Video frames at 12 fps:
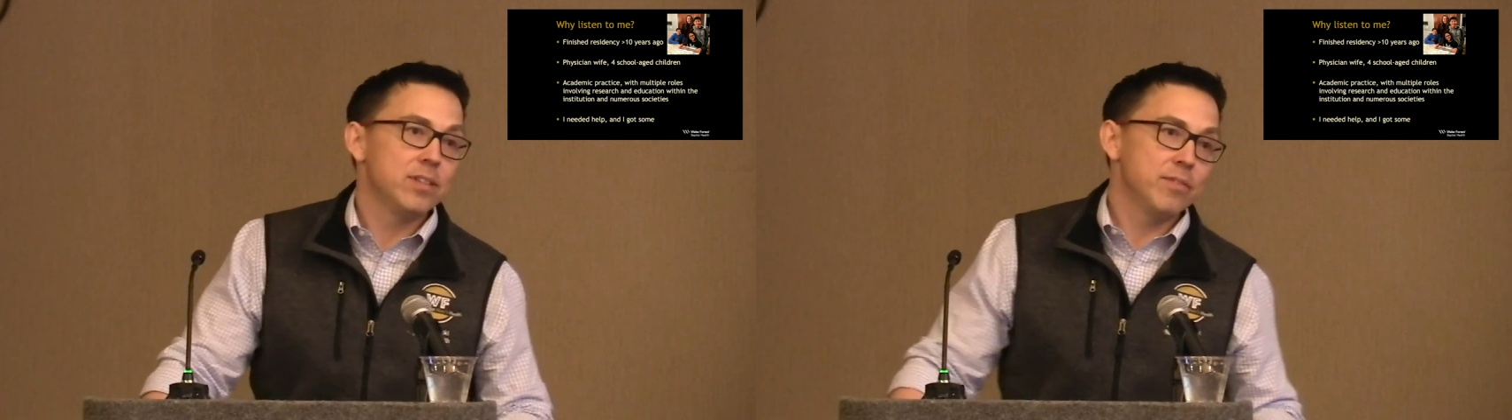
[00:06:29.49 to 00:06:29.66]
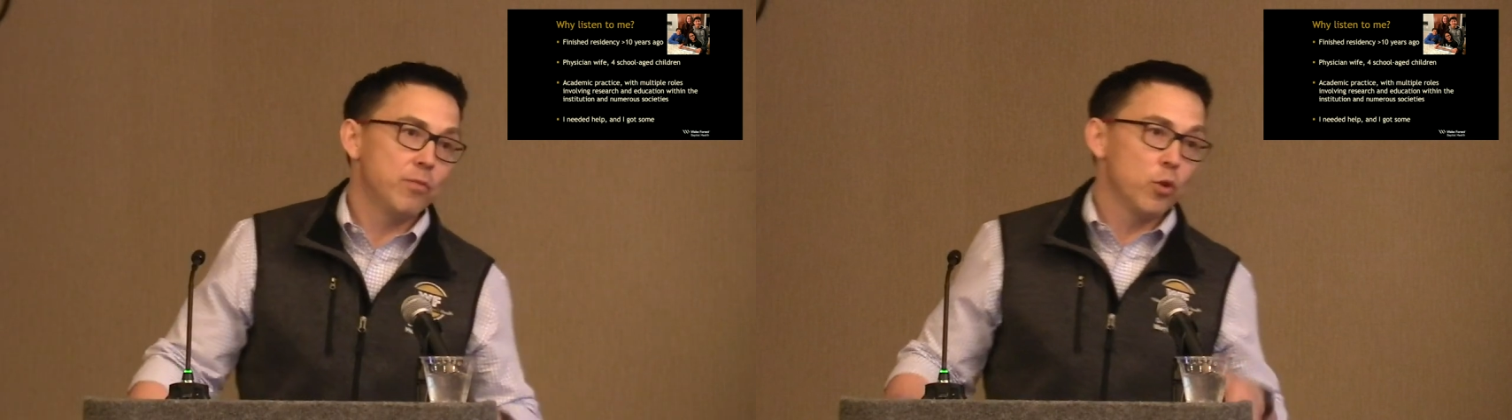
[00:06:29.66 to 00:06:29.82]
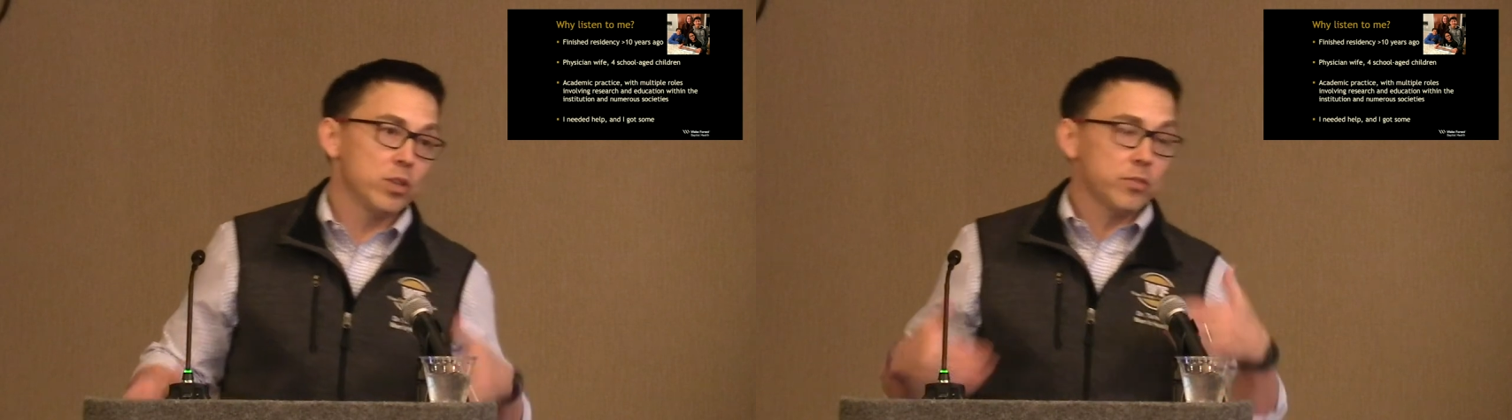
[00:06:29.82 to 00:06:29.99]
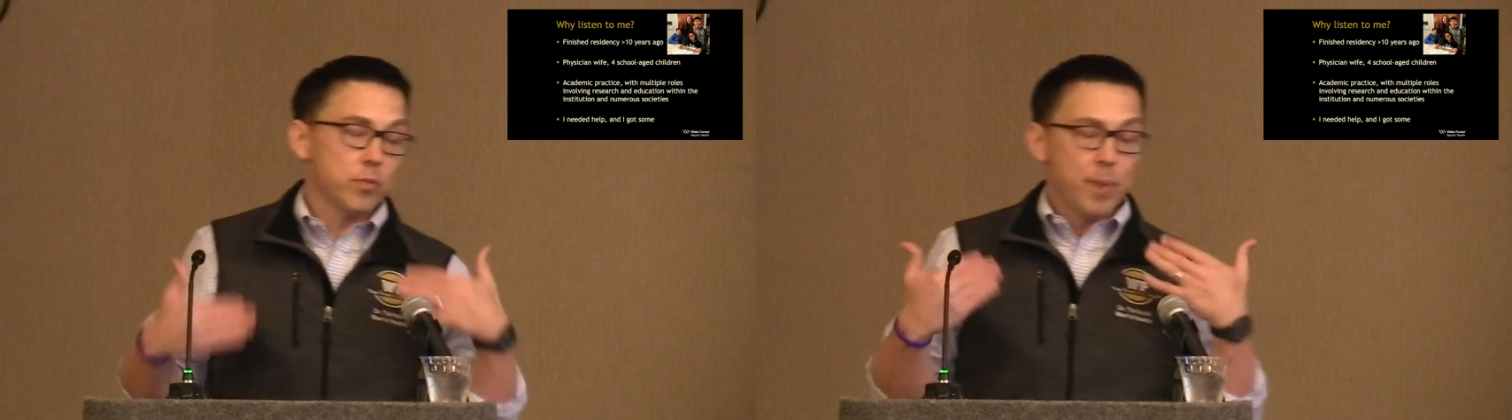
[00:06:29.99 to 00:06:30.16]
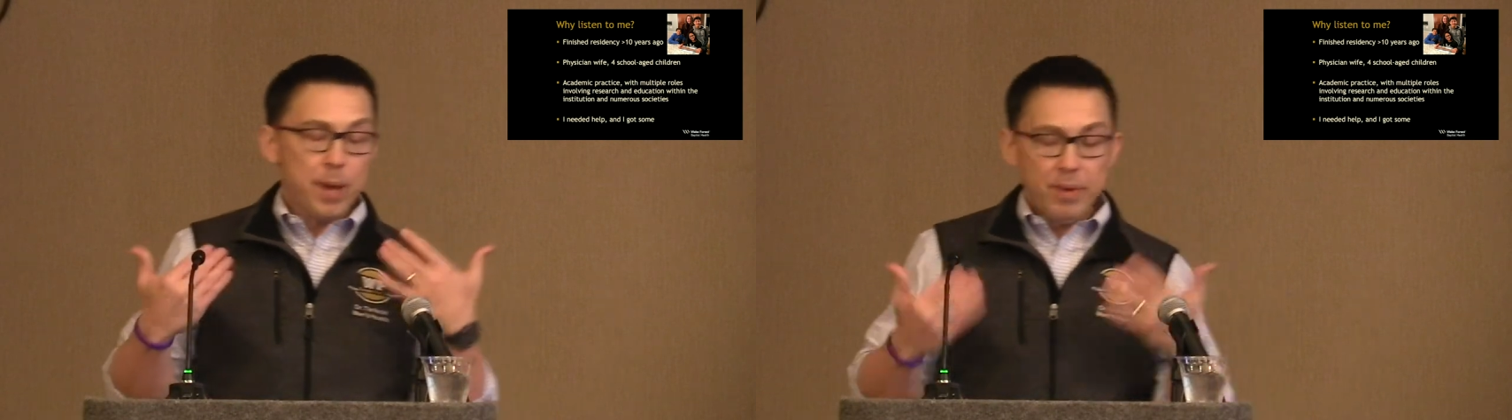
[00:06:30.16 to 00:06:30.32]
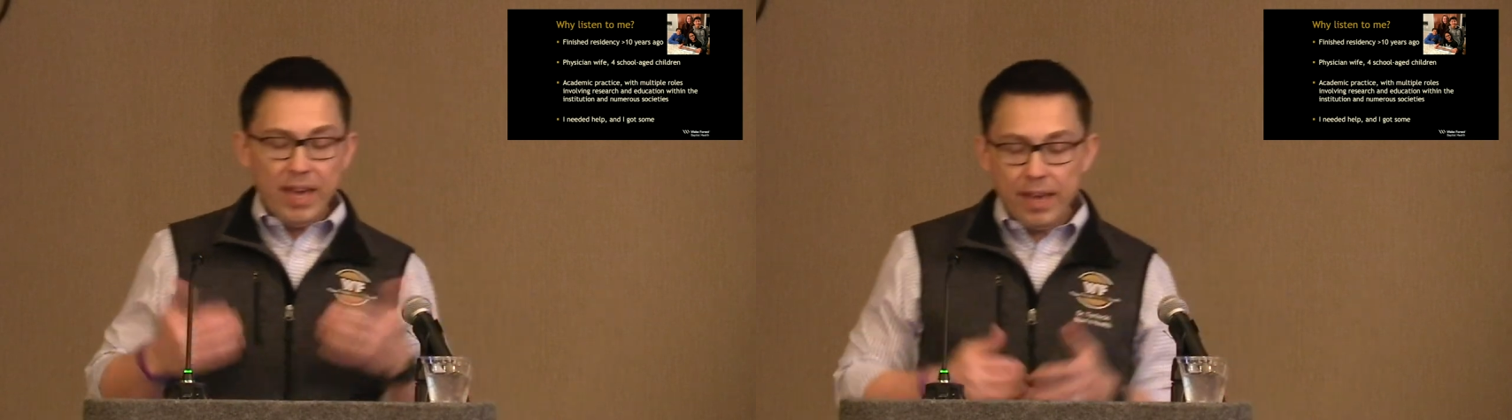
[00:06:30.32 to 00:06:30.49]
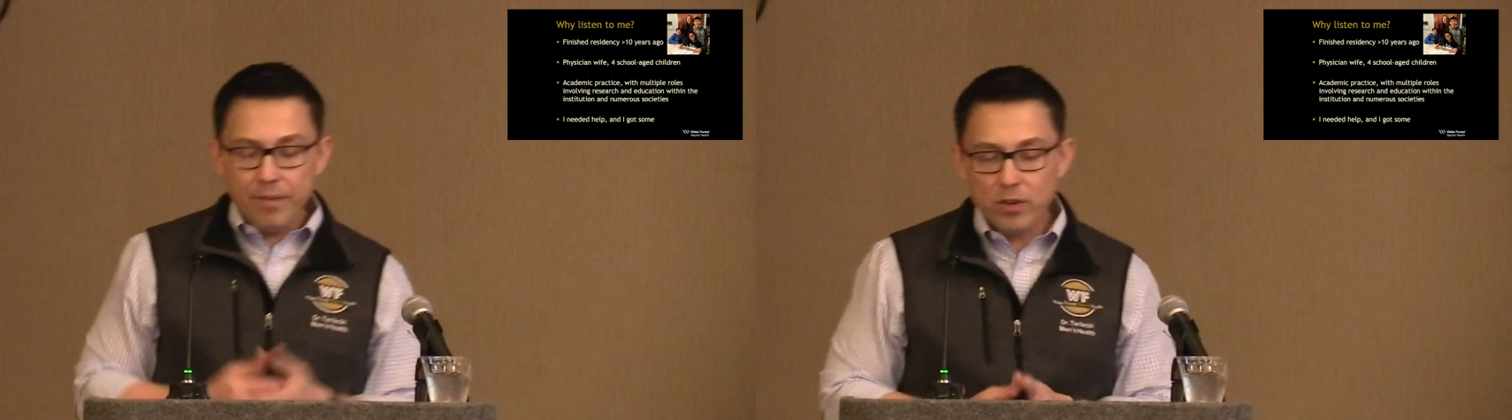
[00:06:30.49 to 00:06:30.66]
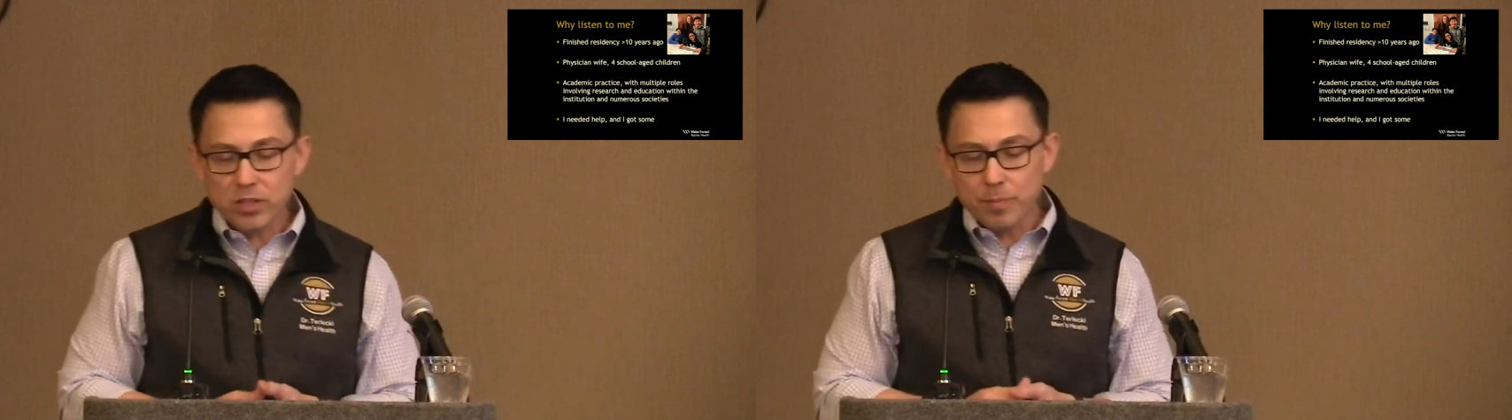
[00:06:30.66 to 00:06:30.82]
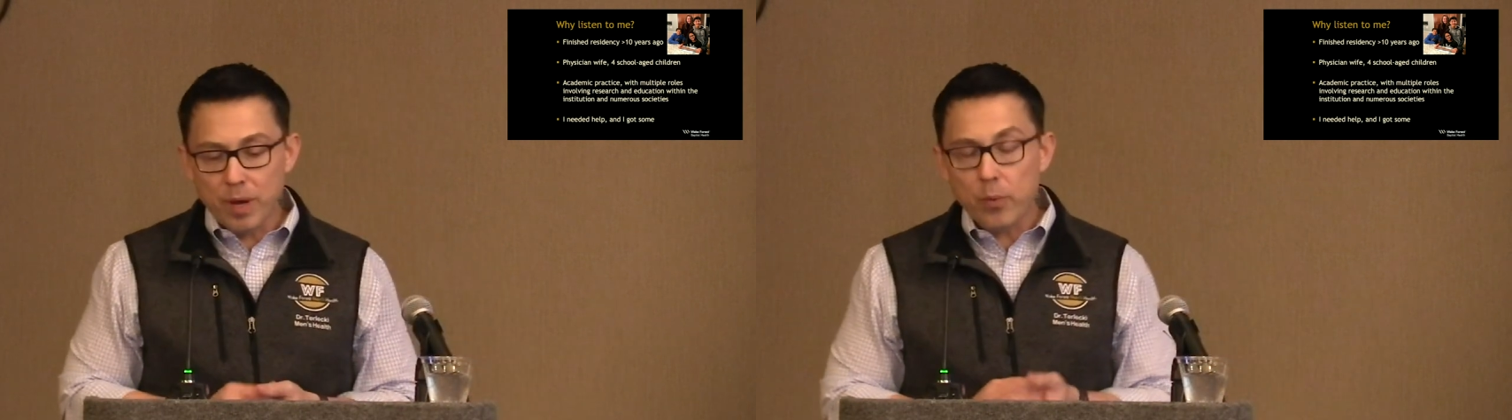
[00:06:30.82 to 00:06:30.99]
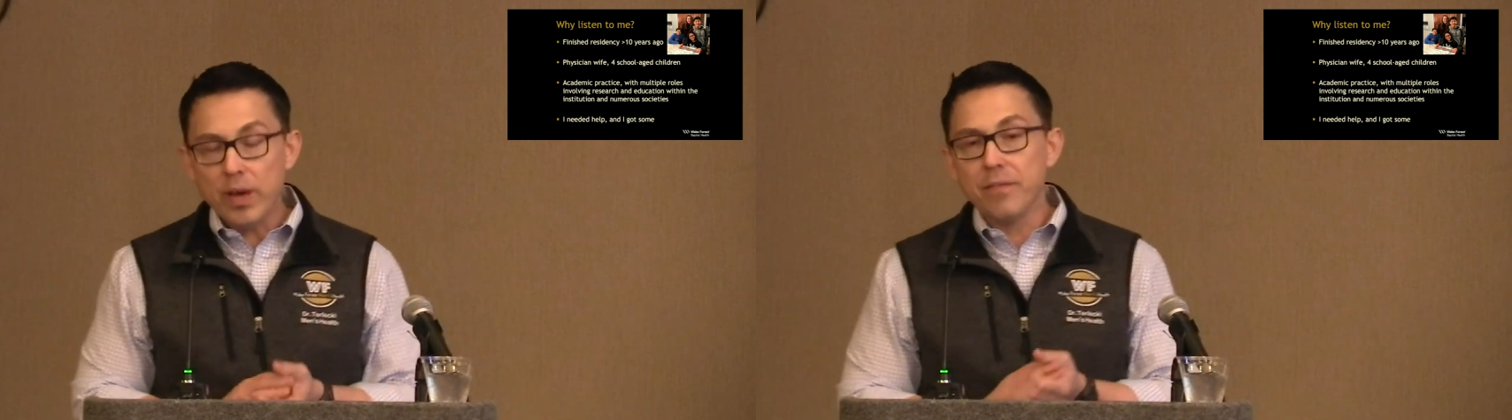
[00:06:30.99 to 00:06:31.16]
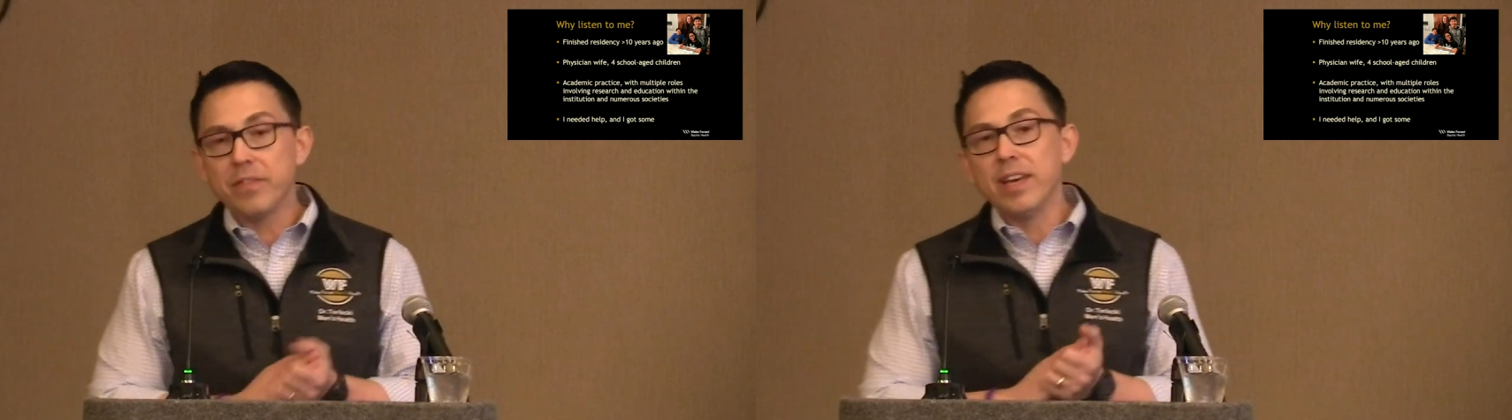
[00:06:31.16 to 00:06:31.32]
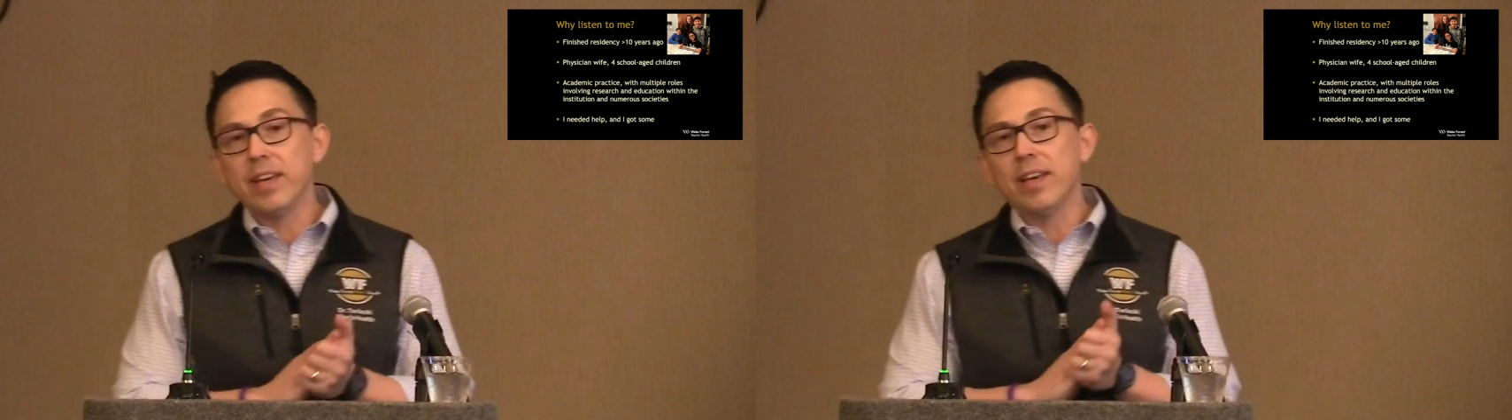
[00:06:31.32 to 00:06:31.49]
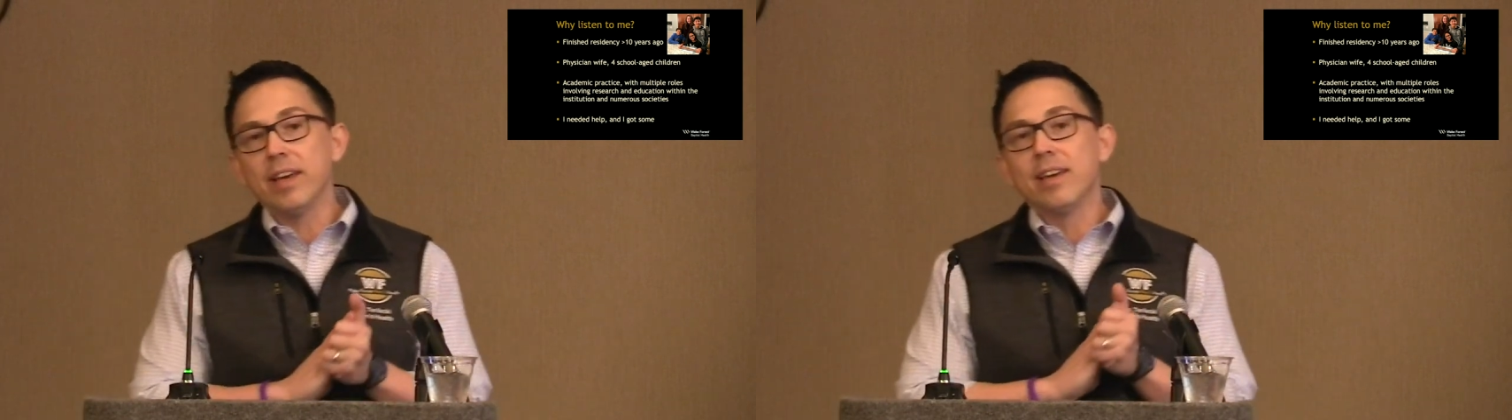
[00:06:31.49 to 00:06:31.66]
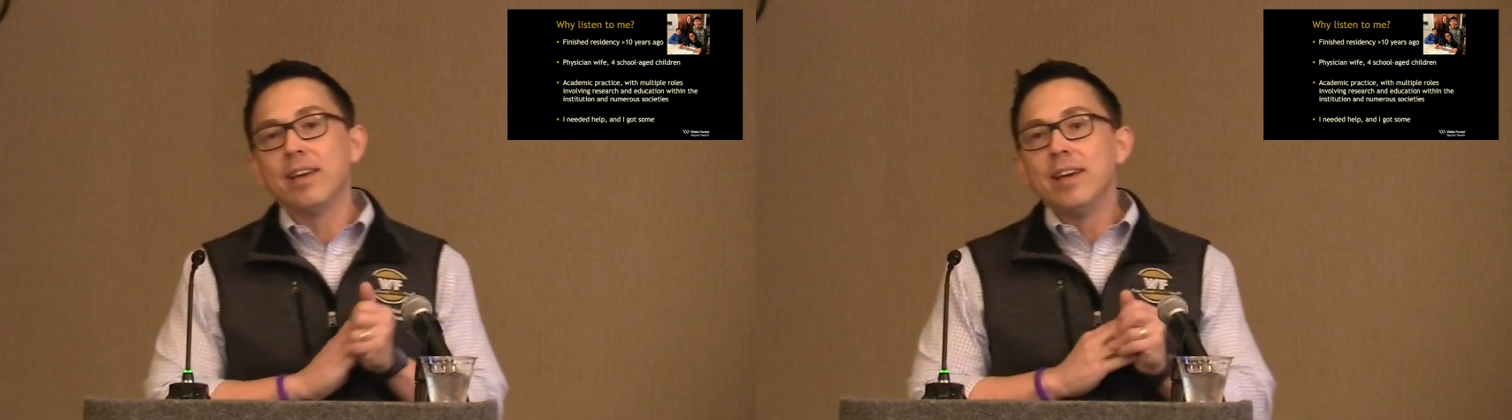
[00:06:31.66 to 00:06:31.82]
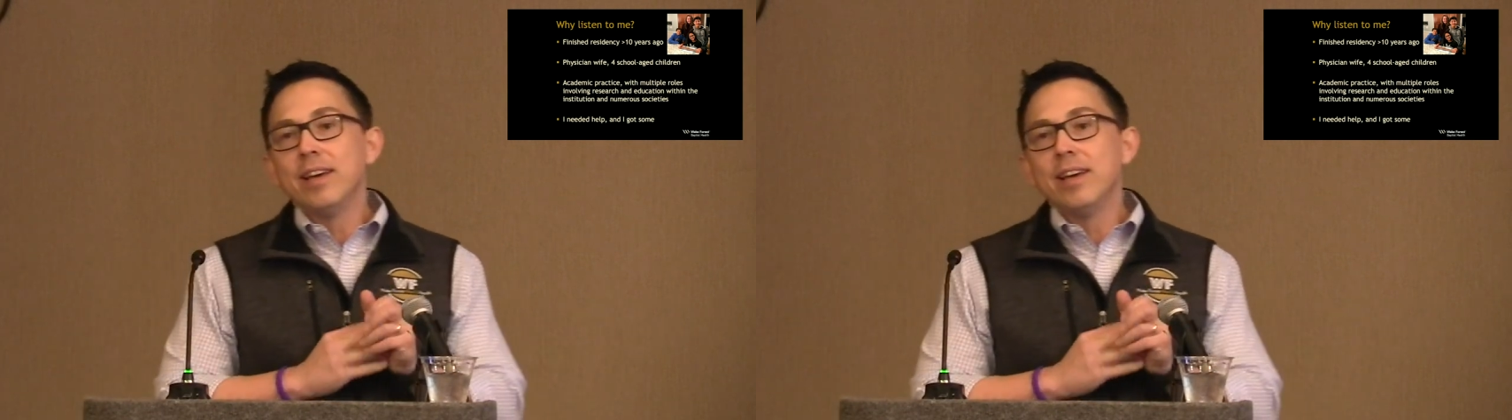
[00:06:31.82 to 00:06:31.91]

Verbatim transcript: divorce from my behaviors and my way of thinking.